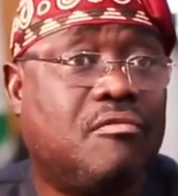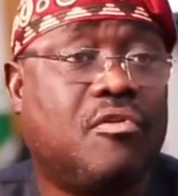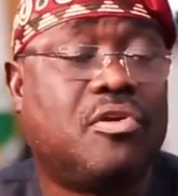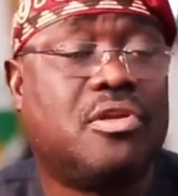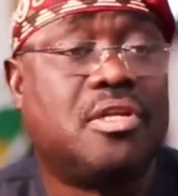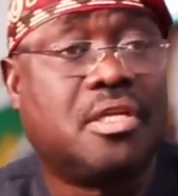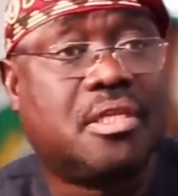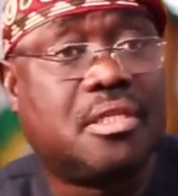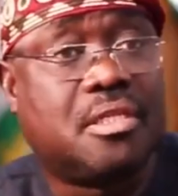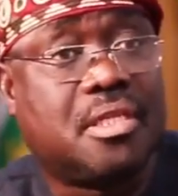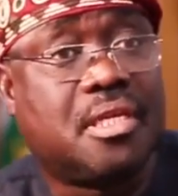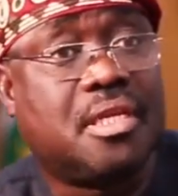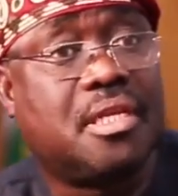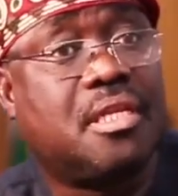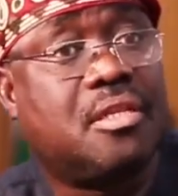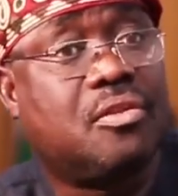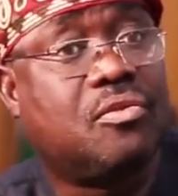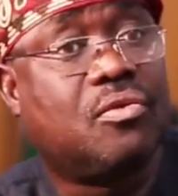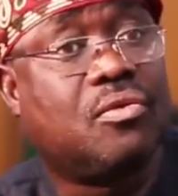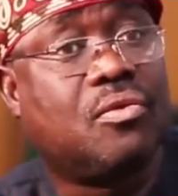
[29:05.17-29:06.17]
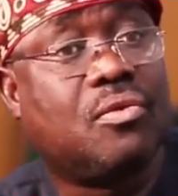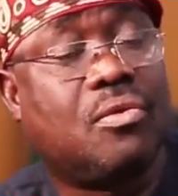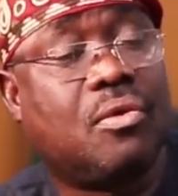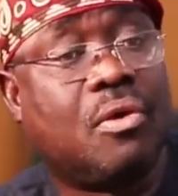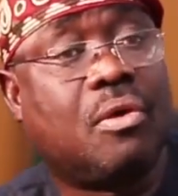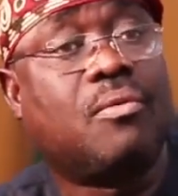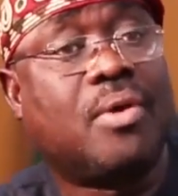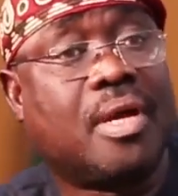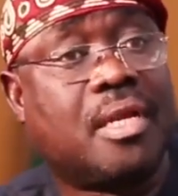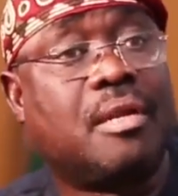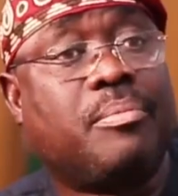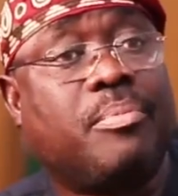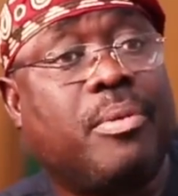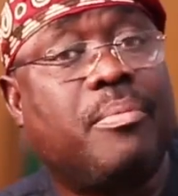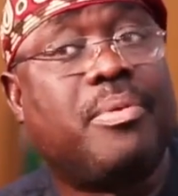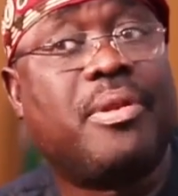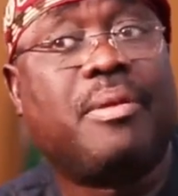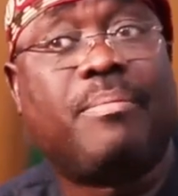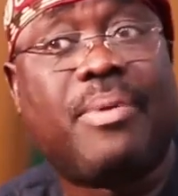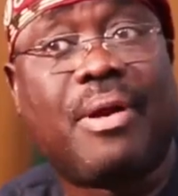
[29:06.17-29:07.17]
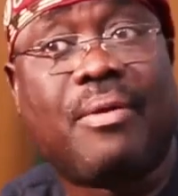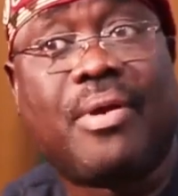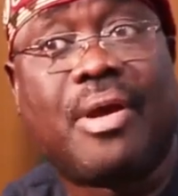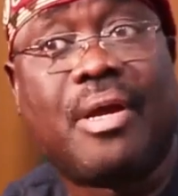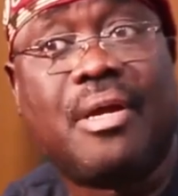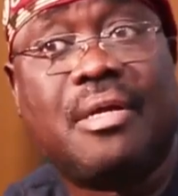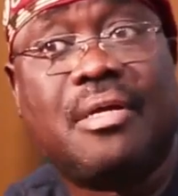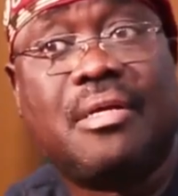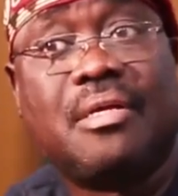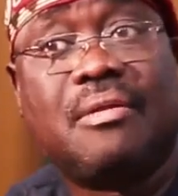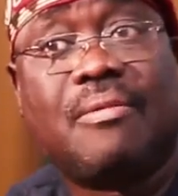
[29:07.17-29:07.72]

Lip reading: for the the public power.